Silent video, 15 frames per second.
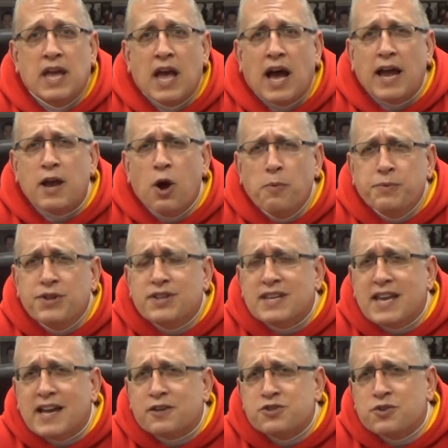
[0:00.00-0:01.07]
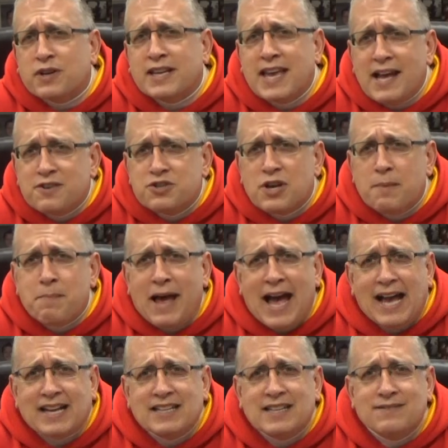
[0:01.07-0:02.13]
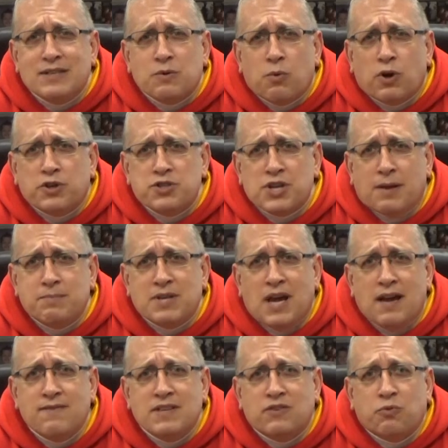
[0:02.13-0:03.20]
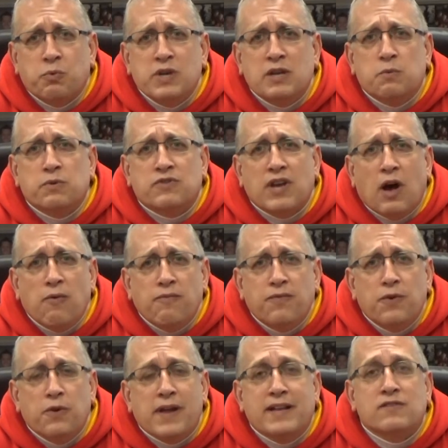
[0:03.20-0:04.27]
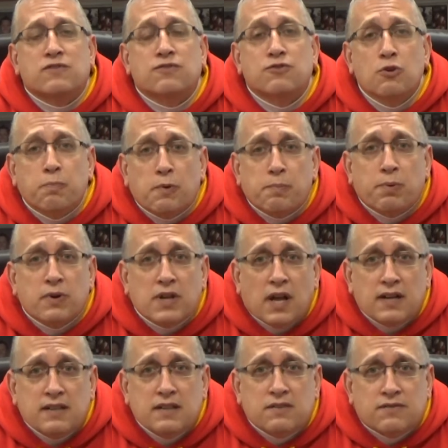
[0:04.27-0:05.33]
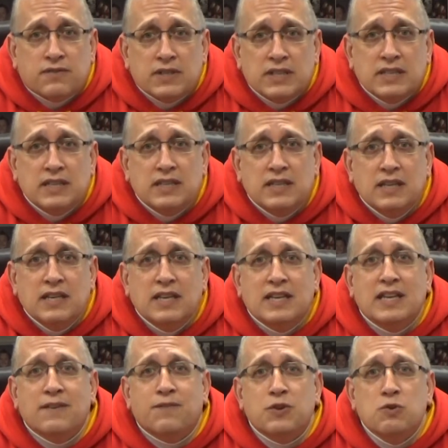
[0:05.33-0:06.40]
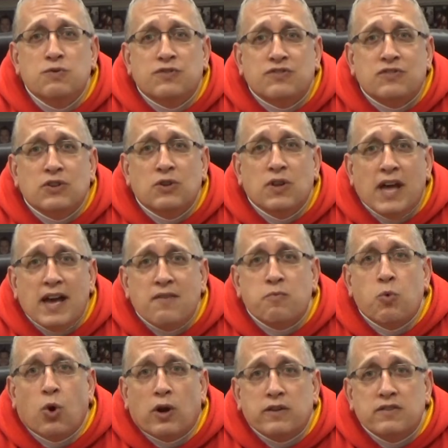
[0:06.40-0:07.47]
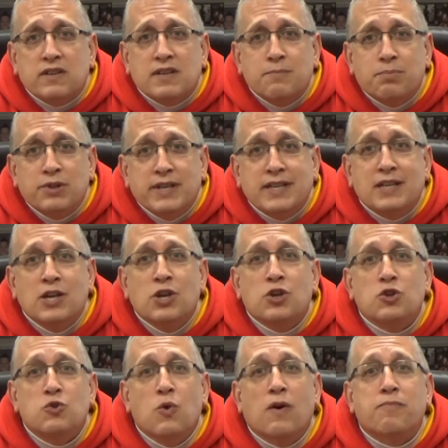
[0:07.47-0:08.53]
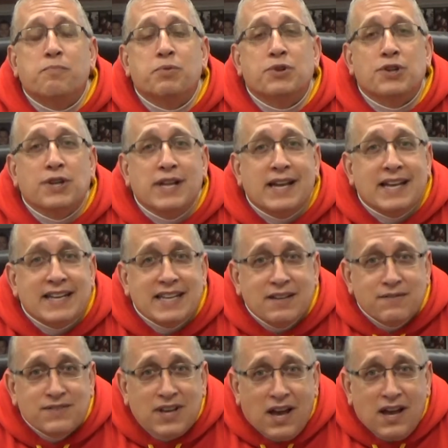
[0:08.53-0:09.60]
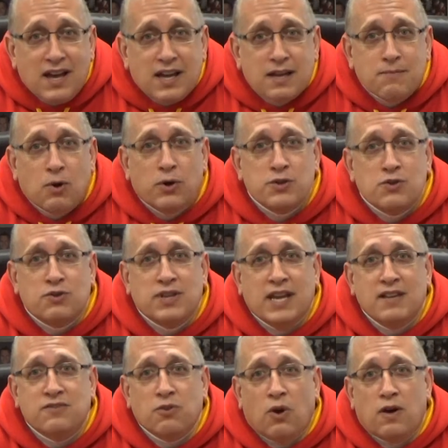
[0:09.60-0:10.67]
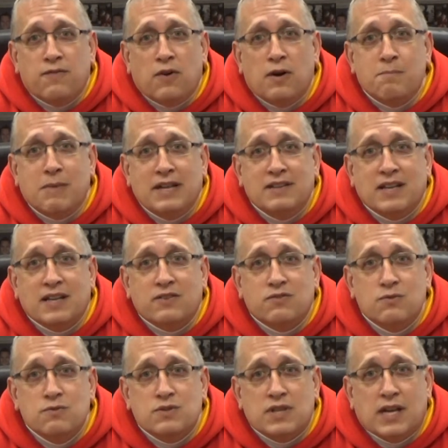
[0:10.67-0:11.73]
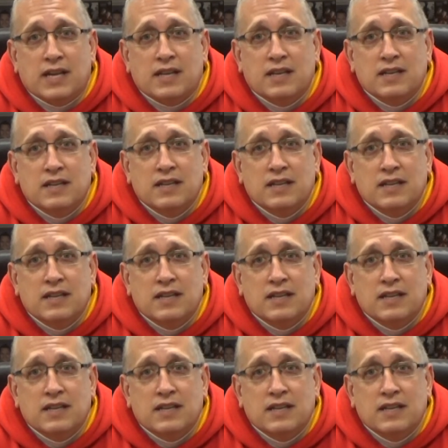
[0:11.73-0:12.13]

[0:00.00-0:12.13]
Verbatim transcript: I hope that the extra catch-up academic workshop time this week was helpful and super productive. If you still have work to complete, you have plenty of time on your days off on Monday and Tuesday.